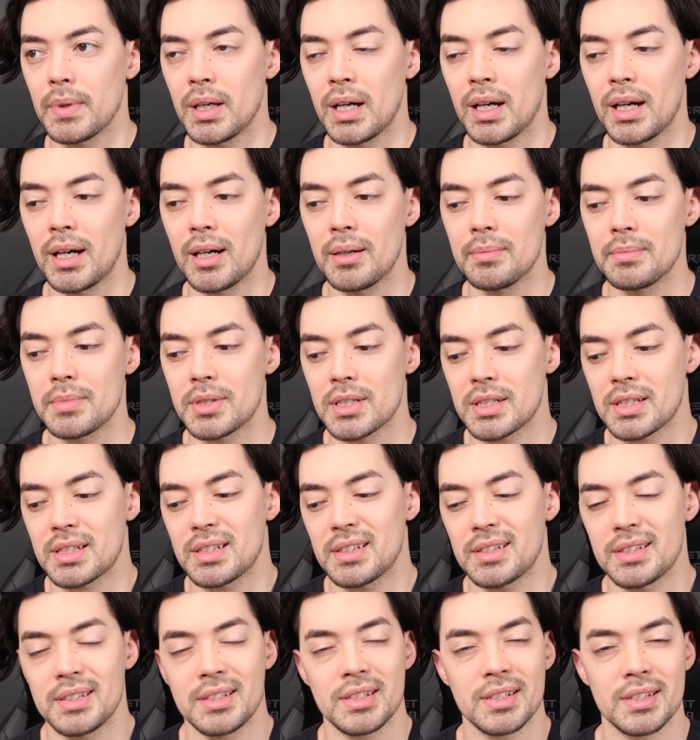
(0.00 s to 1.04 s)
Just
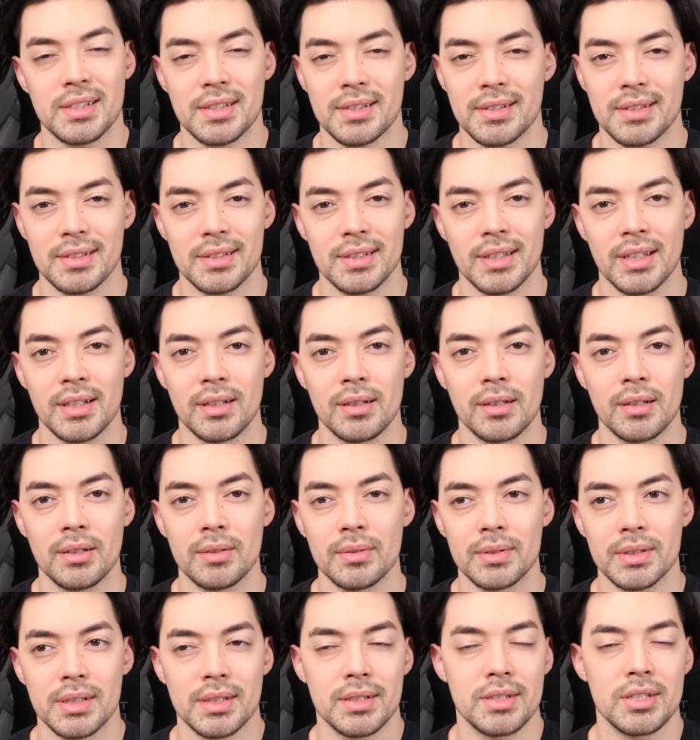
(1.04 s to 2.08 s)
because I don't
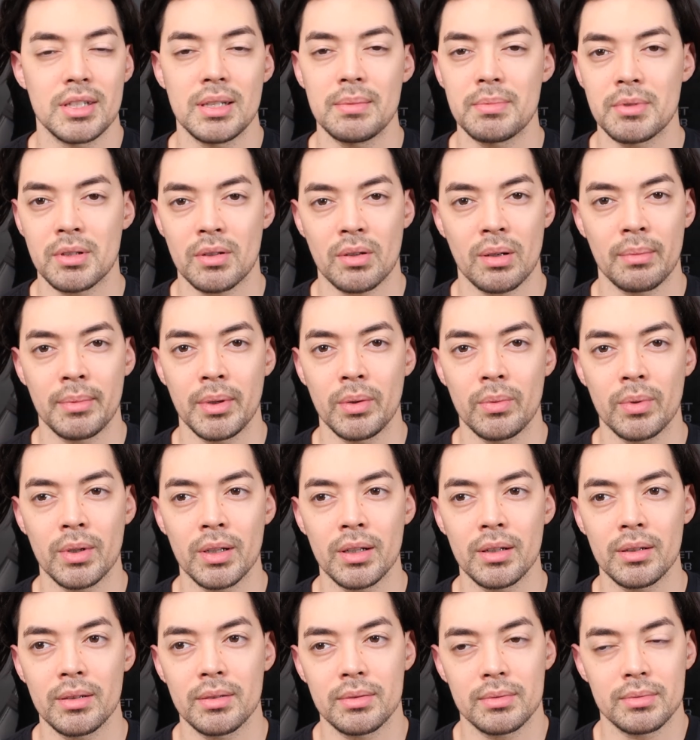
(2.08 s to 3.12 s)
know, it's a cheap, crummy
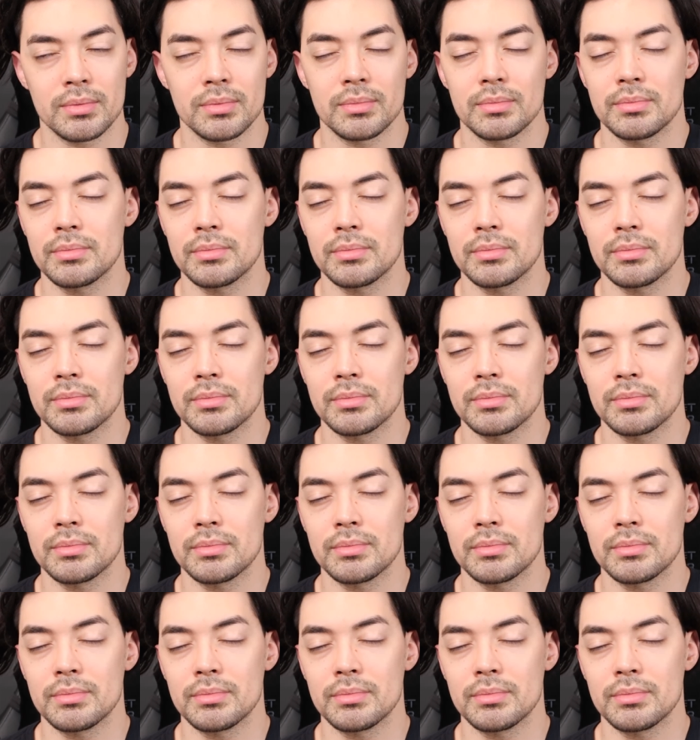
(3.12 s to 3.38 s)
word.